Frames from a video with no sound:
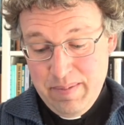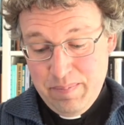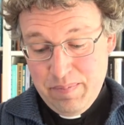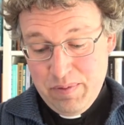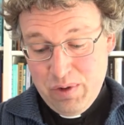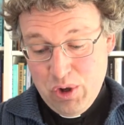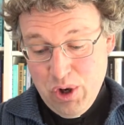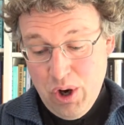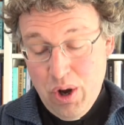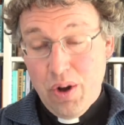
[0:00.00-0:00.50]

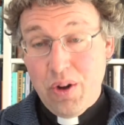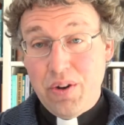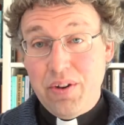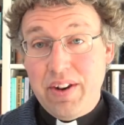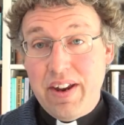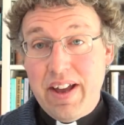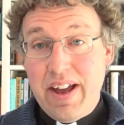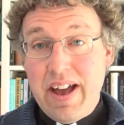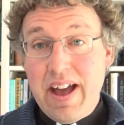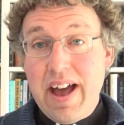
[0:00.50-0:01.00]

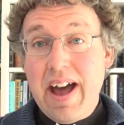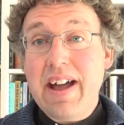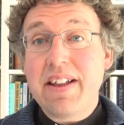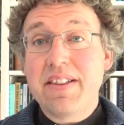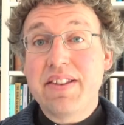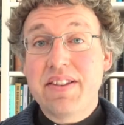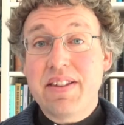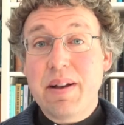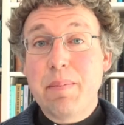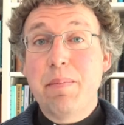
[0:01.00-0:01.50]
John
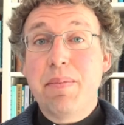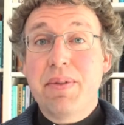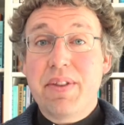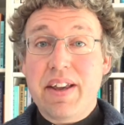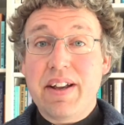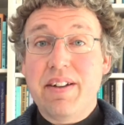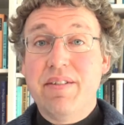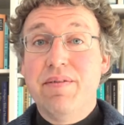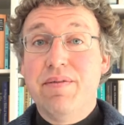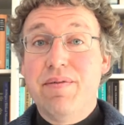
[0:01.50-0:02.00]
had
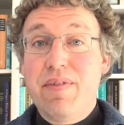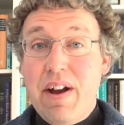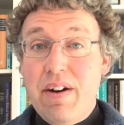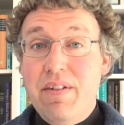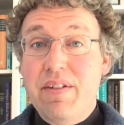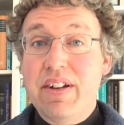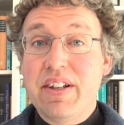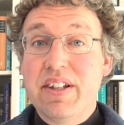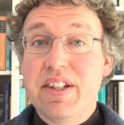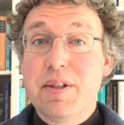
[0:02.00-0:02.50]
something
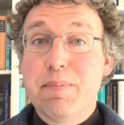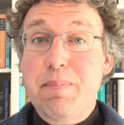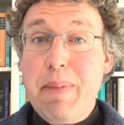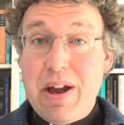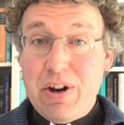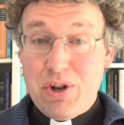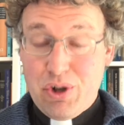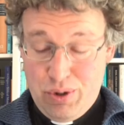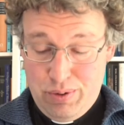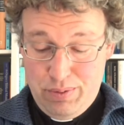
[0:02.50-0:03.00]
very
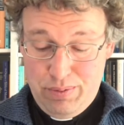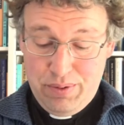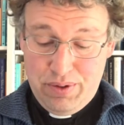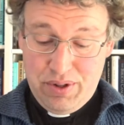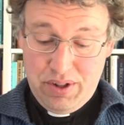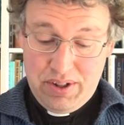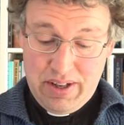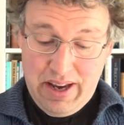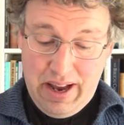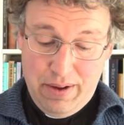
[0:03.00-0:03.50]
special
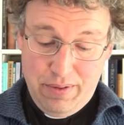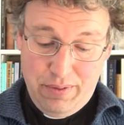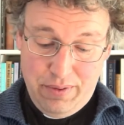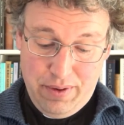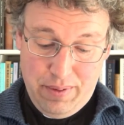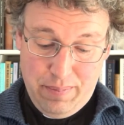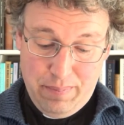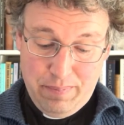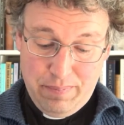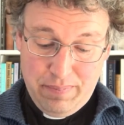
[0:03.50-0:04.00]
to tell
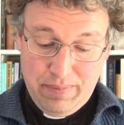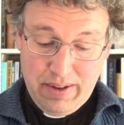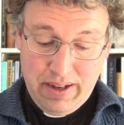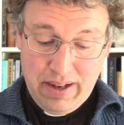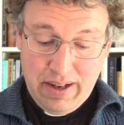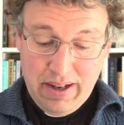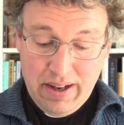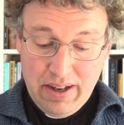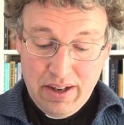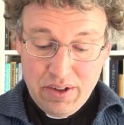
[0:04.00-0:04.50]
them.
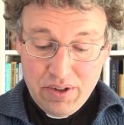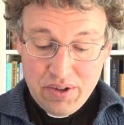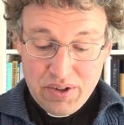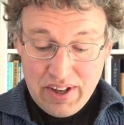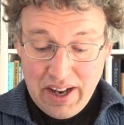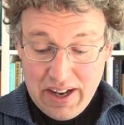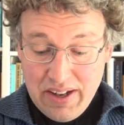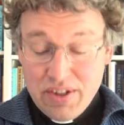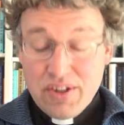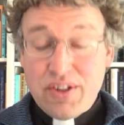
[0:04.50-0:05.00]

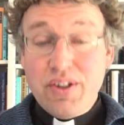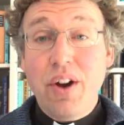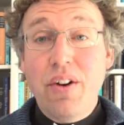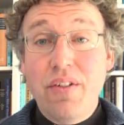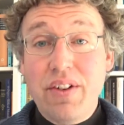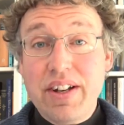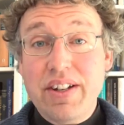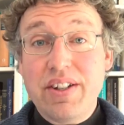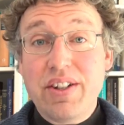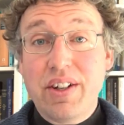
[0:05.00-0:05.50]
Say
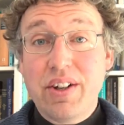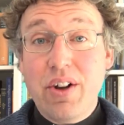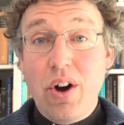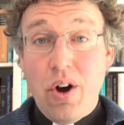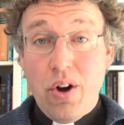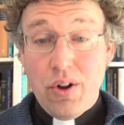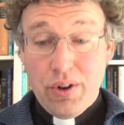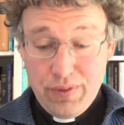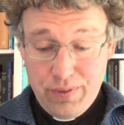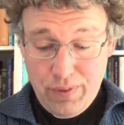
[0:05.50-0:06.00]
sorry to
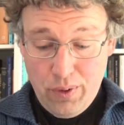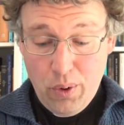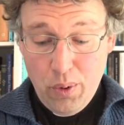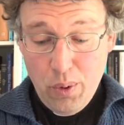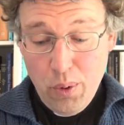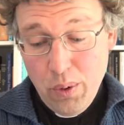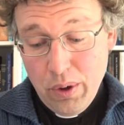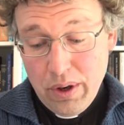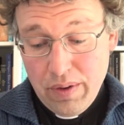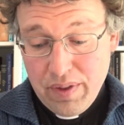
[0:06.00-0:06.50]
God for
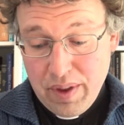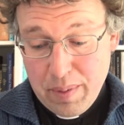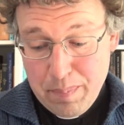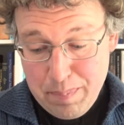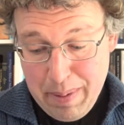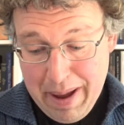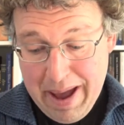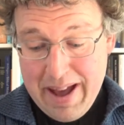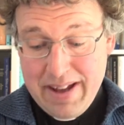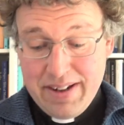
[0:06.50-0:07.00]
all of the
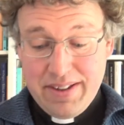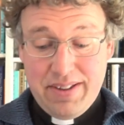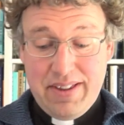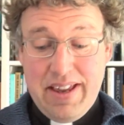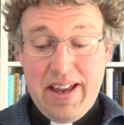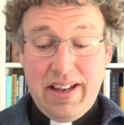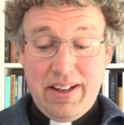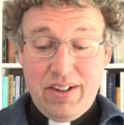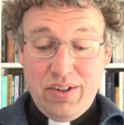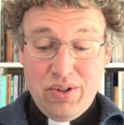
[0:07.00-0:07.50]
bad
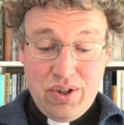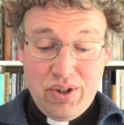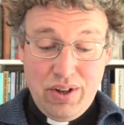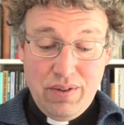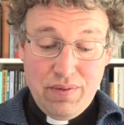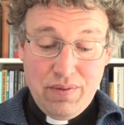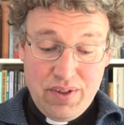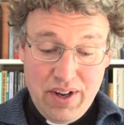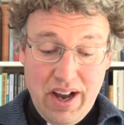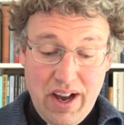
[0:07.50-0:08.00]
things
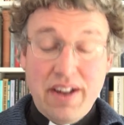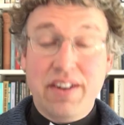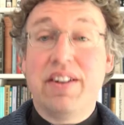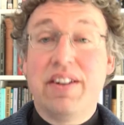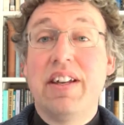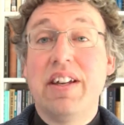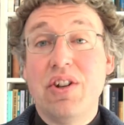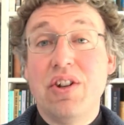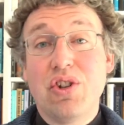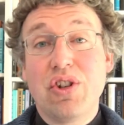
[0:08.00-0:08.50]
you've done,
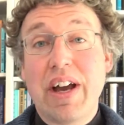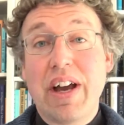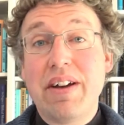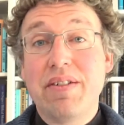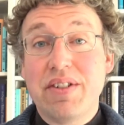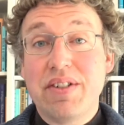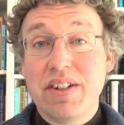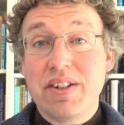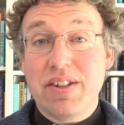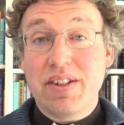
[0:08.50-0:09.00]
he
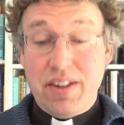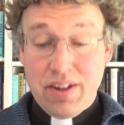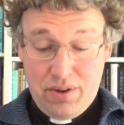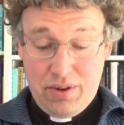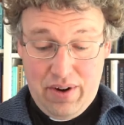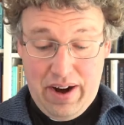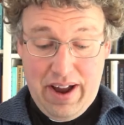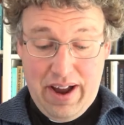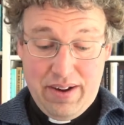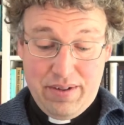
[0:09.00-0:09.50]
shouted to the
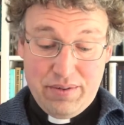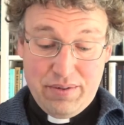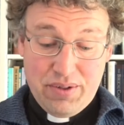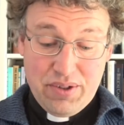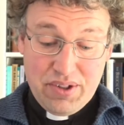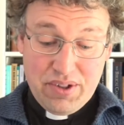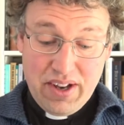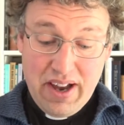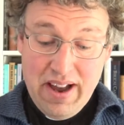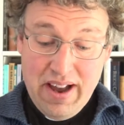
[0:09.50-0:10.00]

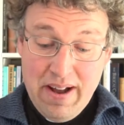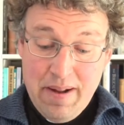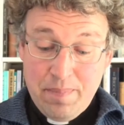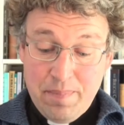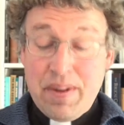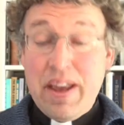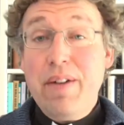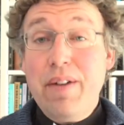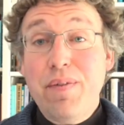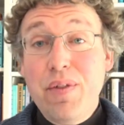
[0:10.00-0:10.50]
crowds.
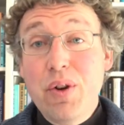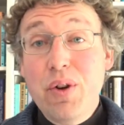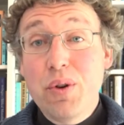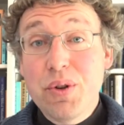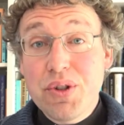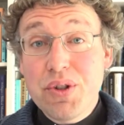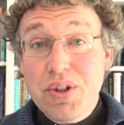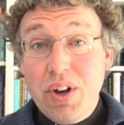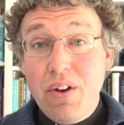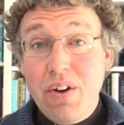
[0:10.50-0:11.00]
If you're
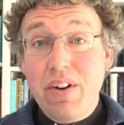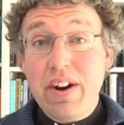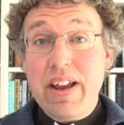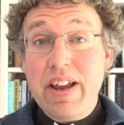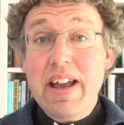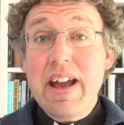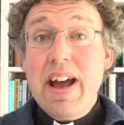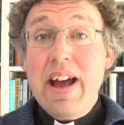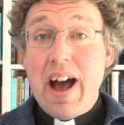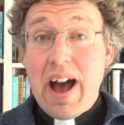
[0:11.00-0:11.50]

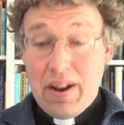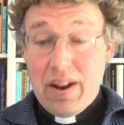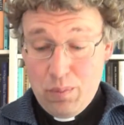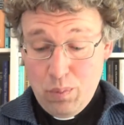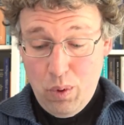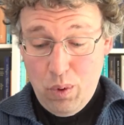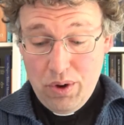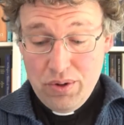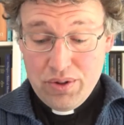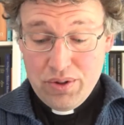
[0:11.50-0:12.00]
sorry and
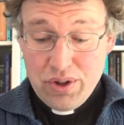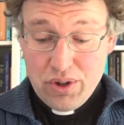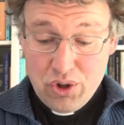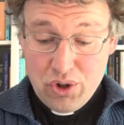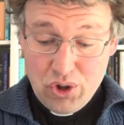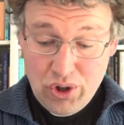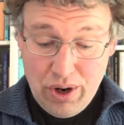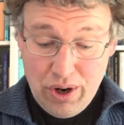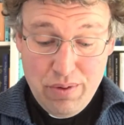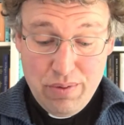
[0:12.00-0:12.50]
want to
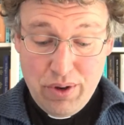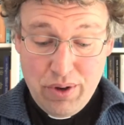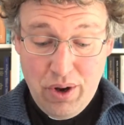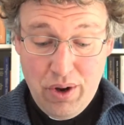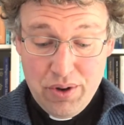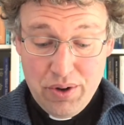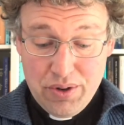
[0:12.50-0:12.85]
show God